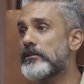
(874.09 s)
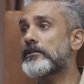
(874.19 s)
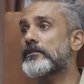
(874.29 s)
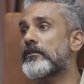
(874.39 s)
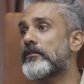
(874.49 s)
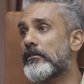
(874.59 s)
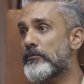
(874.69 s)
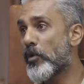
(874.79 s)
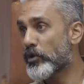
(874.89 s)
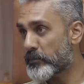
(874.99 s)
distant,
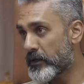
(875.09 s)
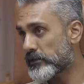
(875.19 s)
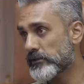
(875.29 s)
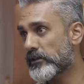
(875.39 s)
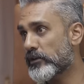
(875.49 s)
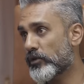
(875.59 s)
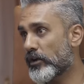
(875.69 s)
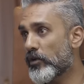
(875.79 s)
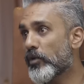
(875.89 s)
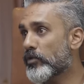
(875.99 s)
remote places that you
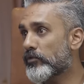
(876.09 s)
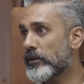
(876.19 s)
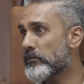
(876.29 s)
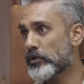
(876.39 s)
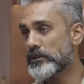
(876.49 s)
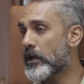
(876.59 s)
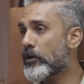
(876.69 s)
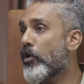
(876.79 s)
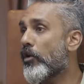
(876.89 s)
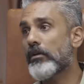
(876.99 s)
can go to with a
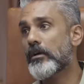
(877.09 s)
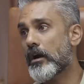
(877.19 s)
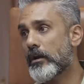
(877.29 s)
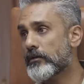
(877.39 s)
motorcycle or a car.